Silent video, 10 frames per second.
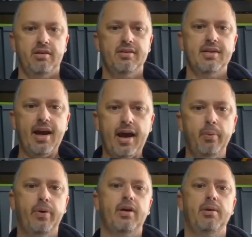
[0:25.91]
Today
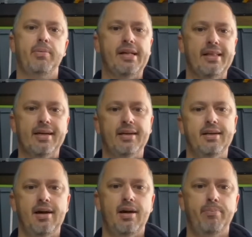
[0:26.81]
we're going to be
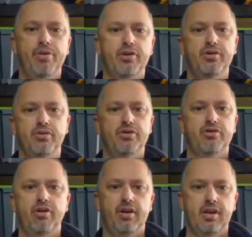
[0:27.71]
cleaning up the
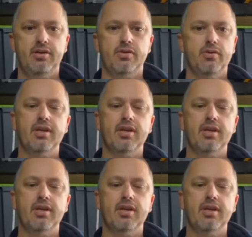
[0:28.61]
two-stroke exhaust,